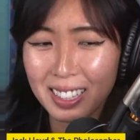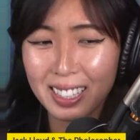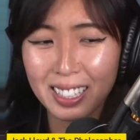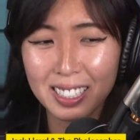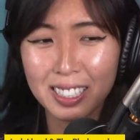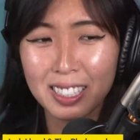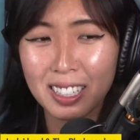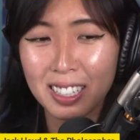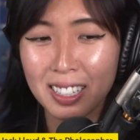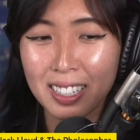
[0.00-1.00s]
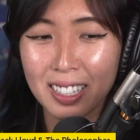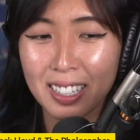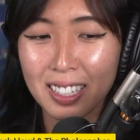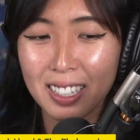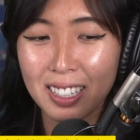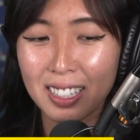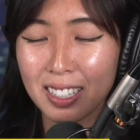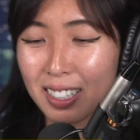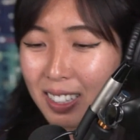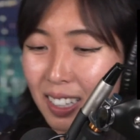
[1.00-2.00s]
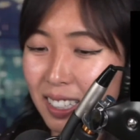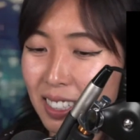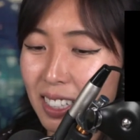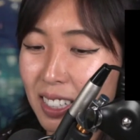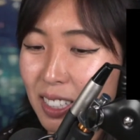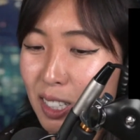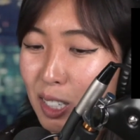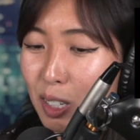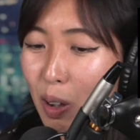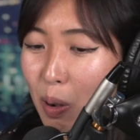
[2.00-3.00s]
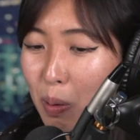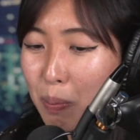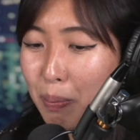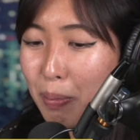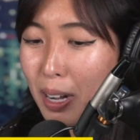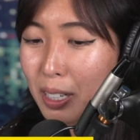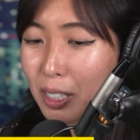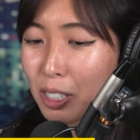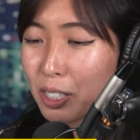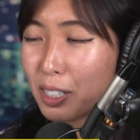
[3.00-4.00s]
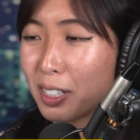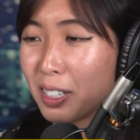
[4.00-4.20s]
this this is so much.